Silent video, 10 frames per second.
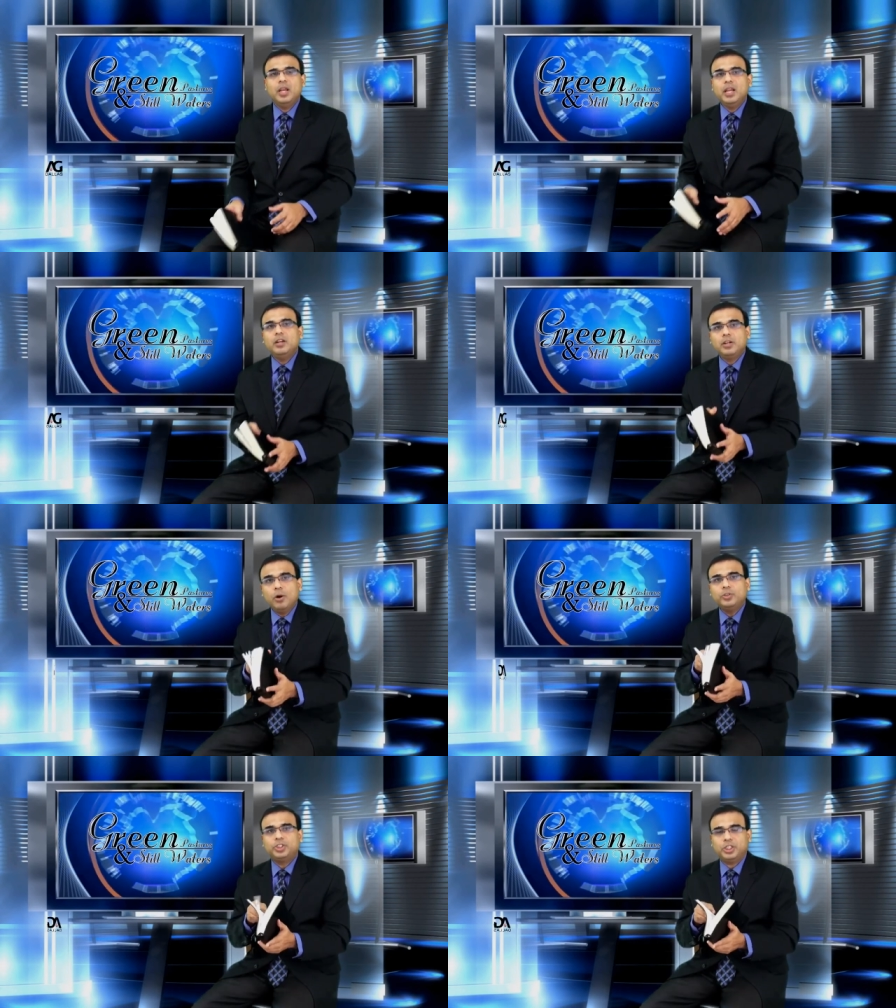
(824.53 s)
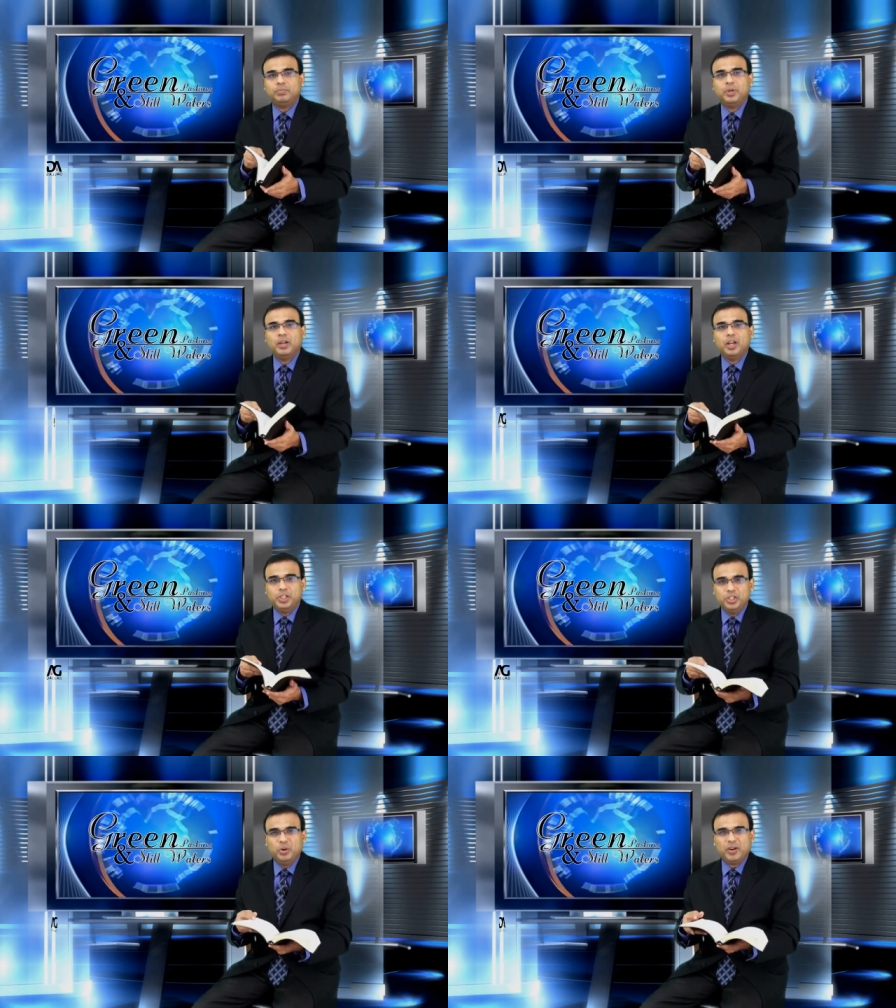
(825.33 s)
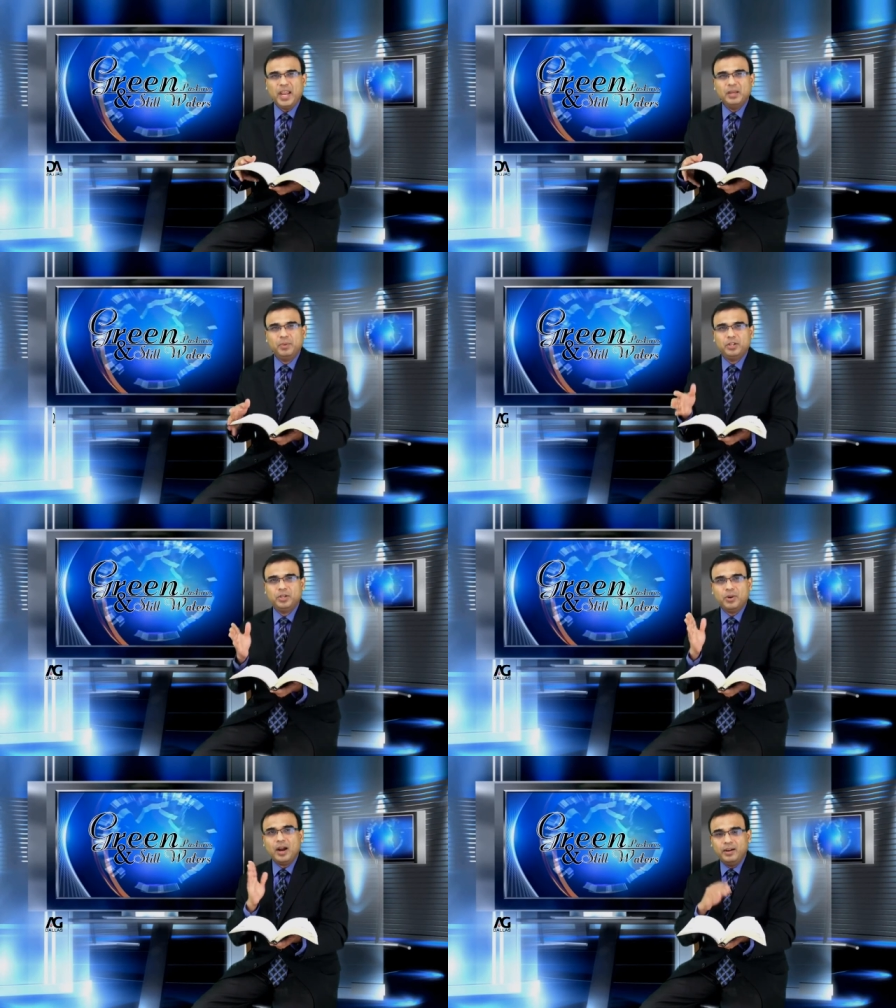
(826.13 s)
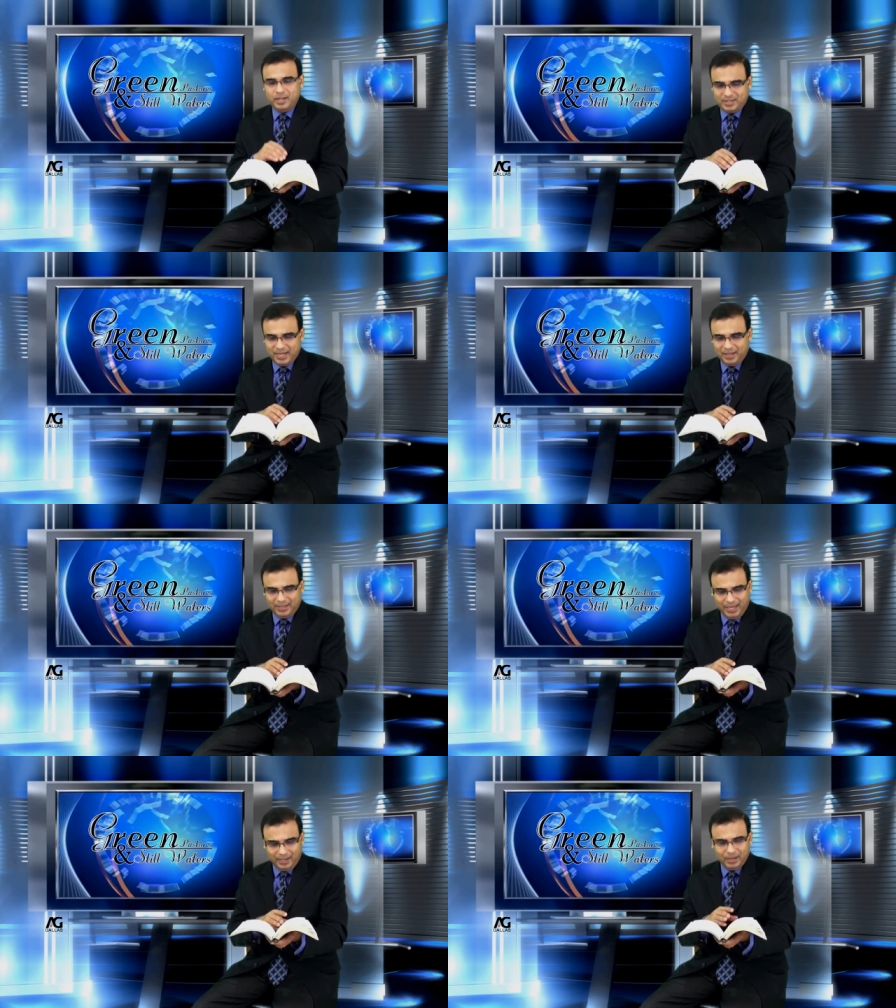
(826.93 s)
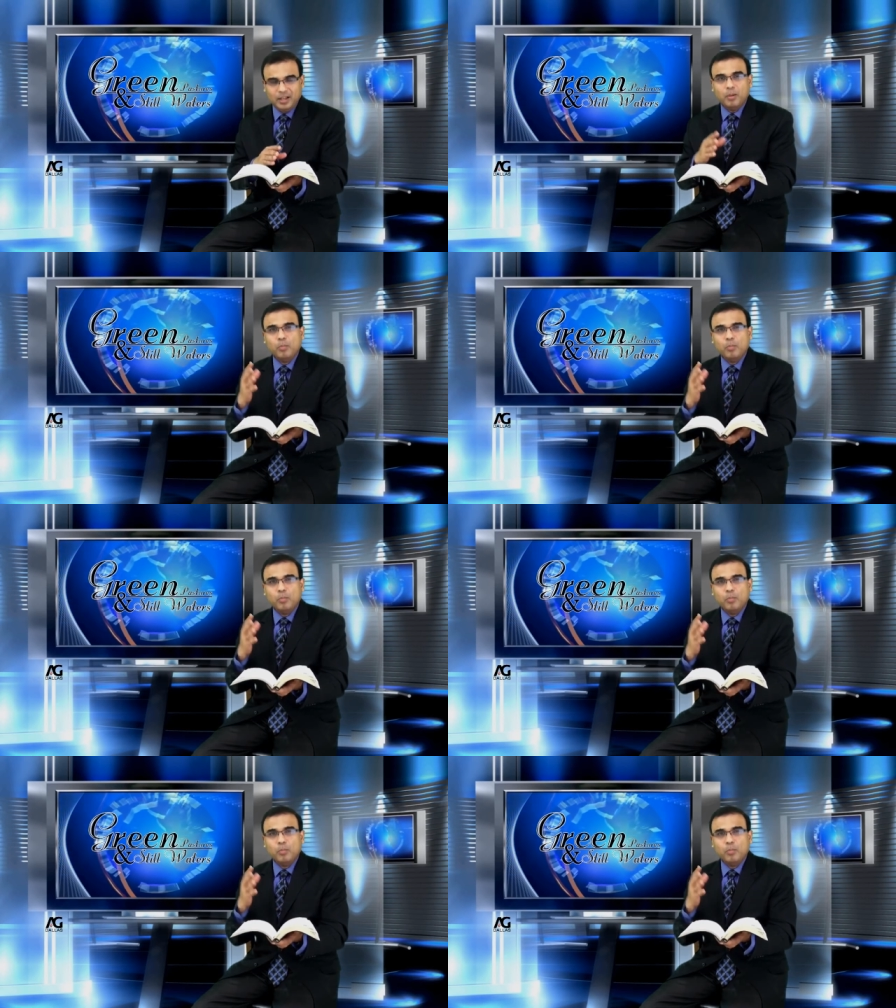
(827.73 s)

In courtship, you are able to understand that